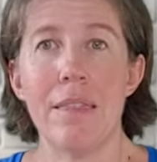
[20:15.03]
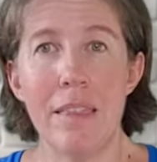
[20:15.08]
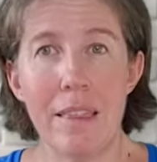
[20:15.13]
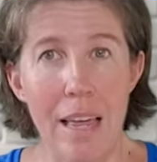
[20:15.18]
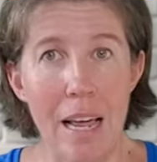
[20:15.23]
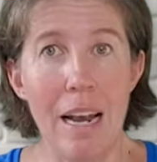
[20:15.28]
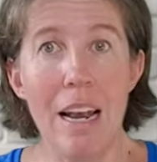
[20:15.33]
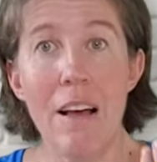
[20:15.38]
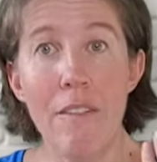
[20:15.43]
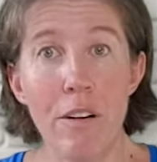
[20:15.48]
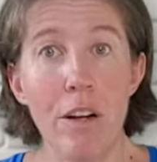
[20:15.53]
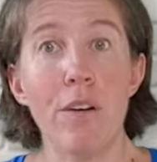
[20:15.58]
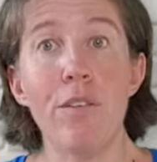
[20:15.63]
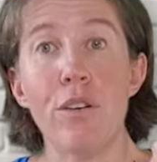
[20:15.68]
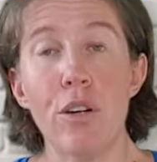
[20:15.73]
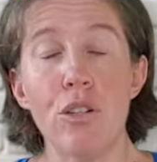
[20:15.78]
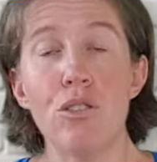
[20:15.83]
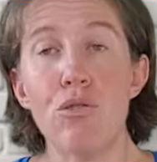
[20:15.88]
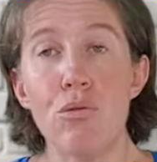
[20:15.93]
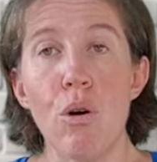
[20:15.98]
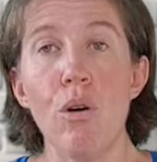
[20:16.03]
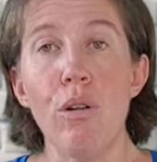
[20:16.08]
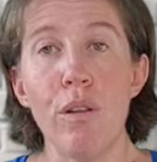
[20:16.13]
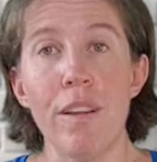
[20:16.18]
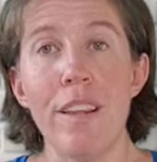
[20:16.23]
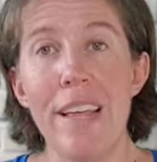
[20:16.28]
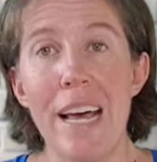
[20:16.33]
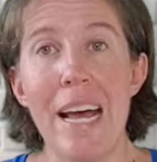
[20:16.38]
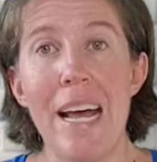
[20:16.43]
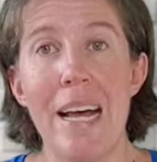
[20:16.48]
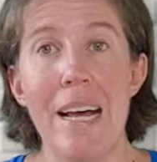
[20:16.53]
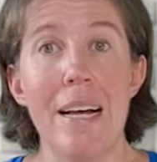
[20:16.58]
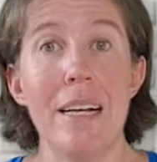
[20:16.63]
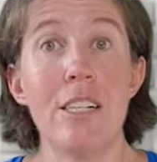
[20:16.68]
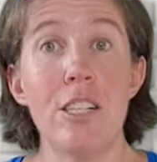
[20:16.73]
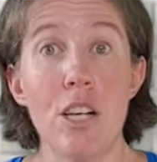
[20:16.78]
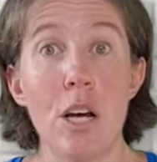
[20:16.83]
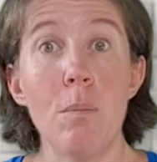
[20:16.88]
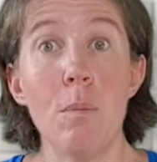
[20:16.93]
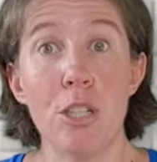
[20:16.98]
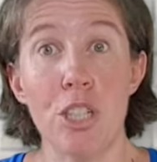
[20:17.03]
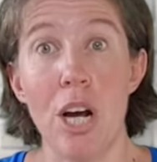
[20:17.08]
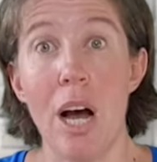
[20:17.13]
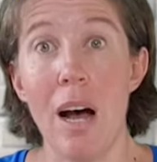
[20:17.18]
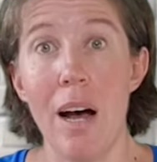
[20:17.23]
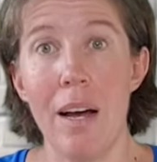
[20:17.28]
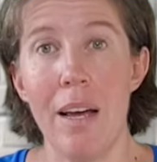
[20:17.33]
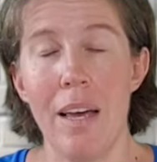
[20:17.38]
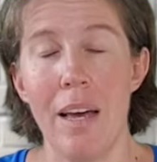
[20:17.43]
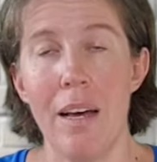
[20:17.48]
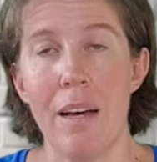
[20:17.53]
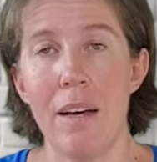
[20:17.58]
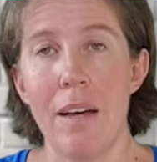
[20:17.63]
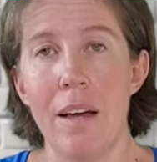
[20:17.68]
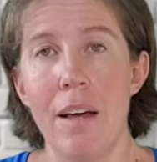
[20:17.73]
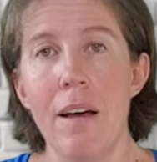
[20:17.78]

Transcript: The level of control there is so much higher.